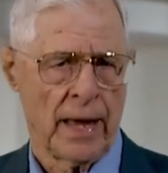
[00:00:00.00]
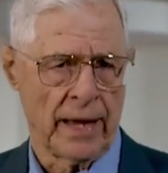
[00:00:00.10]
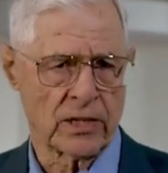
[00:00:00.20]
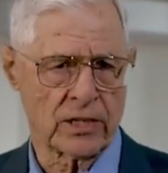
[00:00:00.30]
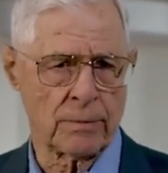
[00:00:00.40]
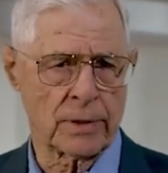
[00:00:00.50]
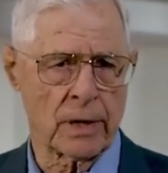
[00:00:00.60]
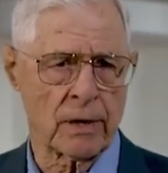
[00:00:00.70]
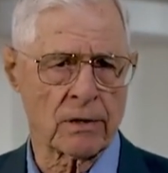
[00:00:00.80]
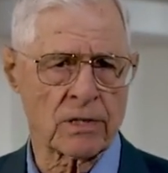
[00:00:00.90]
A
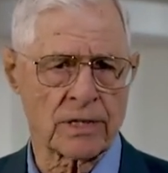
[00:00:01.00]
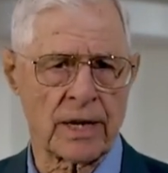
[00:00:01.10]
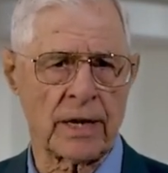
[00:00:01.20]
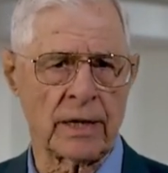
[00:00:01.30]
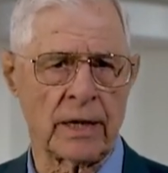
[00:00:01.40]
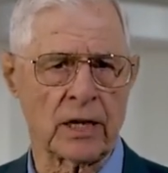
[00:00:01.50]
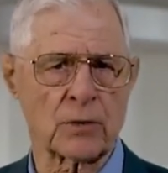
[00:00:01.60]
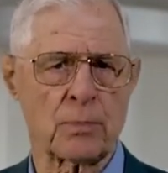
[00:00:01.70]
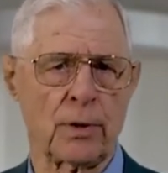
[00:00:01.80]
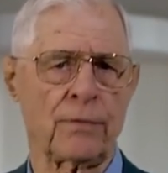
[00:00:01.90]
seminar setting
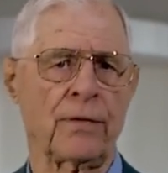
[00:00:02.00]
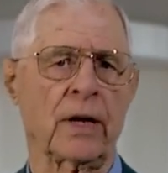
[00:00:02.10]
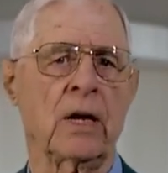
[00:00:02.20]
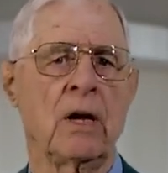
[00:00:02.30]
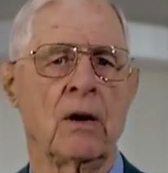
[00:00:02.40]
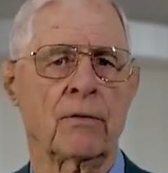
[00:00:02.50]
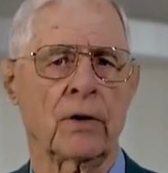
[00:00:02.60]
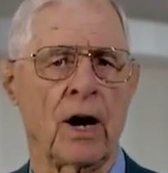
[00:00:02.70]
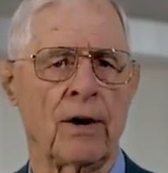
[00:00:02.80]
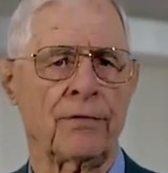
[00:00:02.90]
is perfect
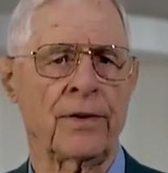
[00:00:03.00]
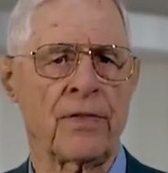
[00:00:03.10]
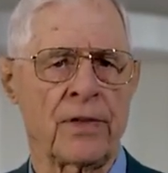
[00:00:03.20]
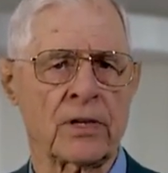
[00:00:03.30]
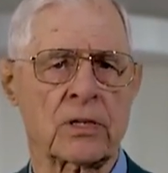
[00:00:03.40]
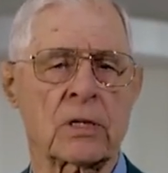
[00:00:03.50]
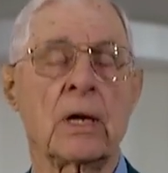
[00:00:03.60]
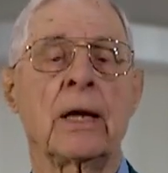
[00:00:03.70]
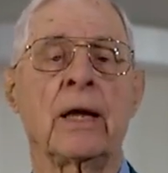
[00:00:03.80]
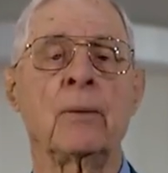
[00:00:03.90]
for offering this
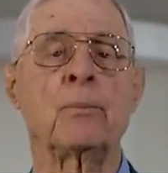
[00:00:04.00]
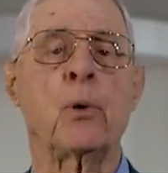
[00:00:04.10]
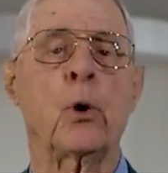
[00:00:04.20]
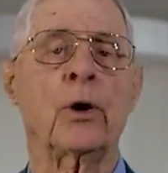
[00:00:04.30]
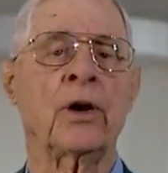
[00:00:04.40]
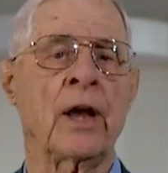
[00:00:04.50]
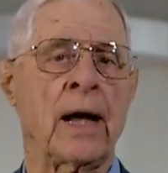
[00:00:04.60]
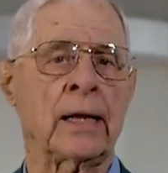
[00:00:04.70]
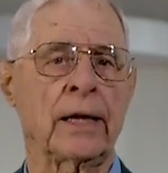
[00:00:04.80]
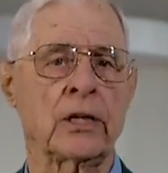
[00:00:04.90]
important
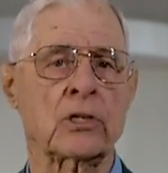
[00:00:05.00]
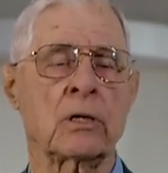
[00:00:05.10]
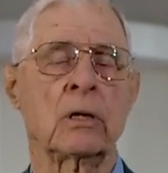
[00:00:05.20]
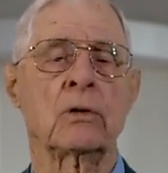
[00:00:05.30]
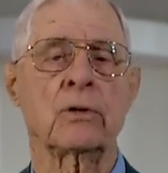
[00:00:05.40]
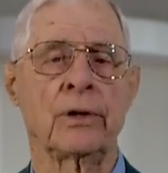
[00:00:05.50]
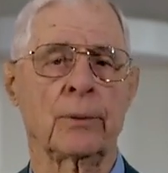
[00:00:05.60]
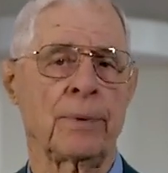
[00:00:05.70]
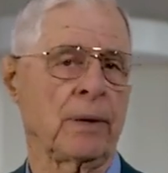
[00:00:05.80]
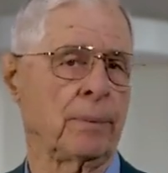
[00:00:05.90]
knowledge to
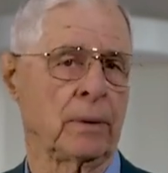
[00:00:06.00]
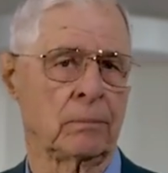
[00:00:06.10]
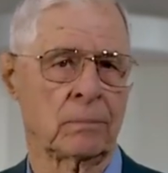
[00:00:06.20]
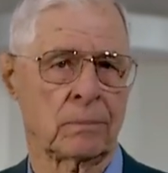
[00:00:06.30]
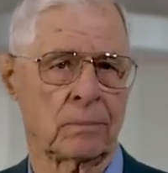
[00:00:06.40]
your people.